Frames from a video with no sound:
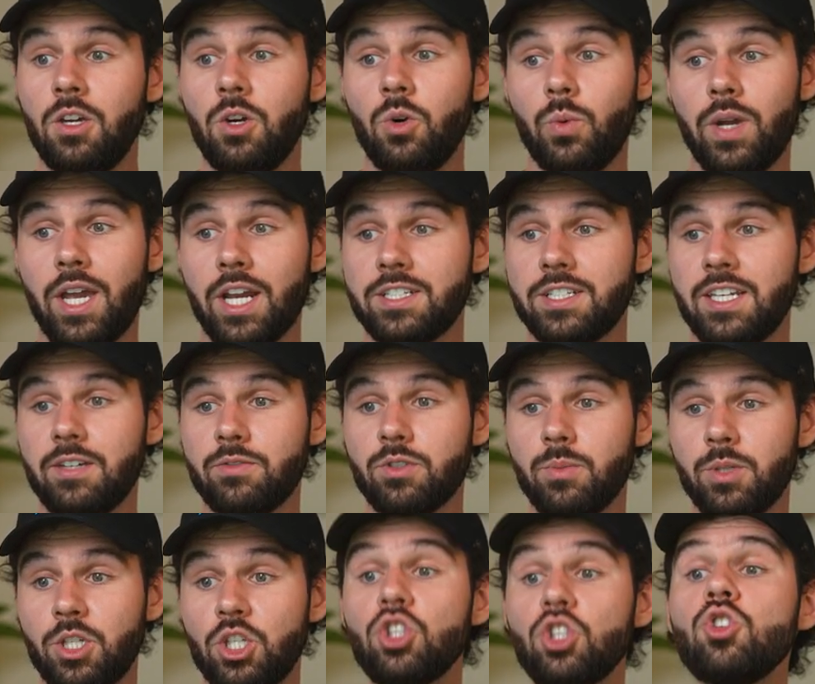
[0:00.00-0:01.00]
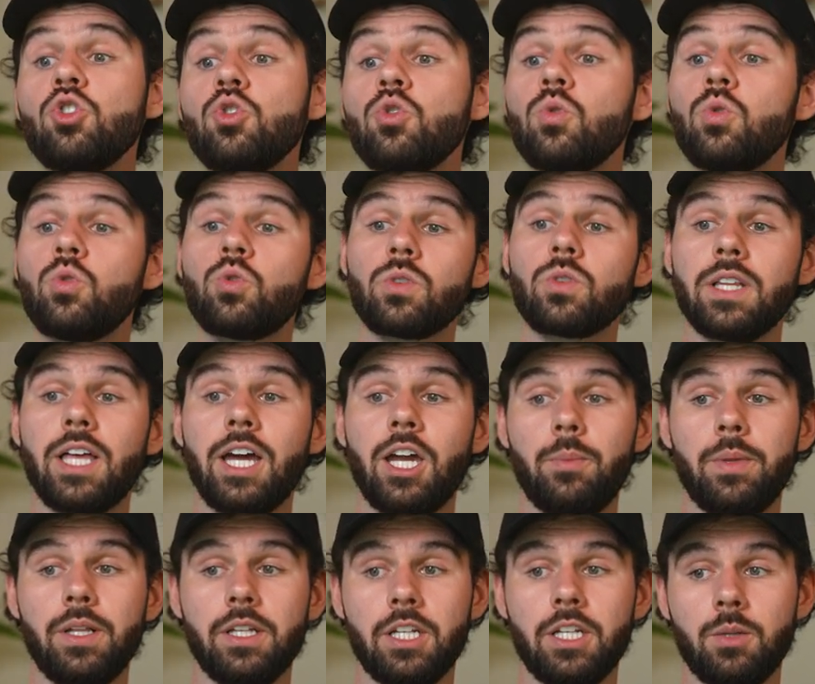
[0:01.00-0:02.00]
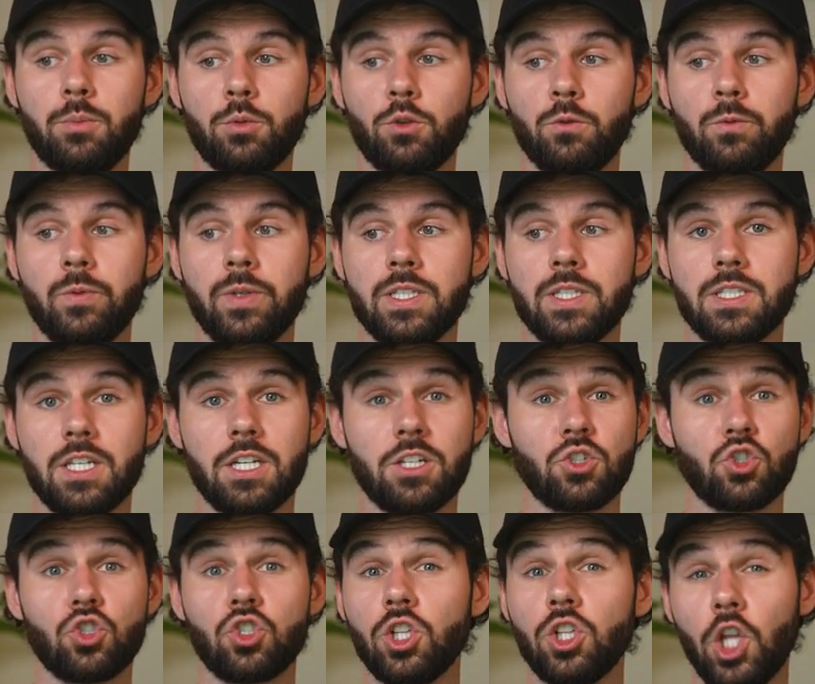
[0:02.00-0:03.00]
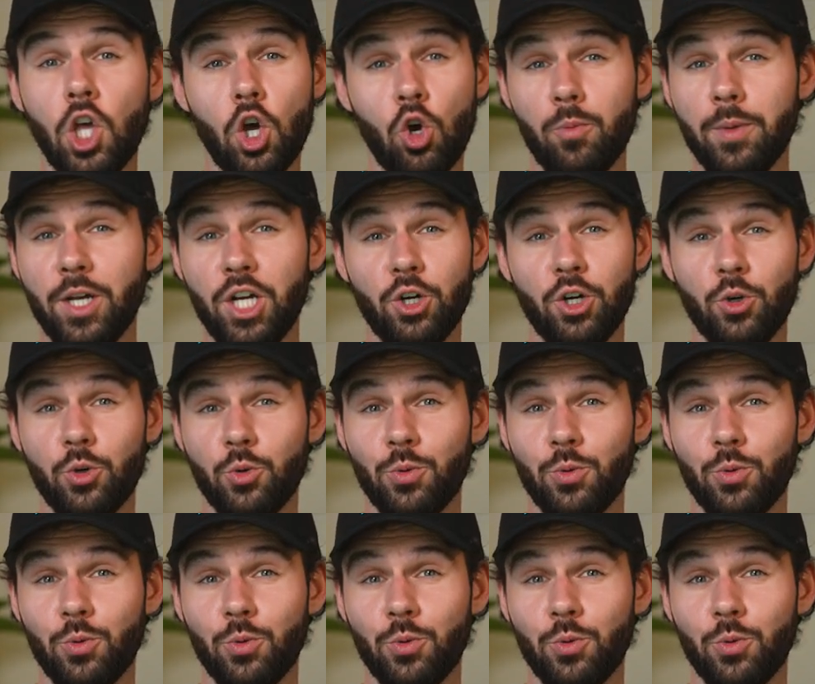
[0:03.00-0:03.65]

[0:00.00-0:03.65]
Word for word: we actually have some huge reliability improvements like slow mode,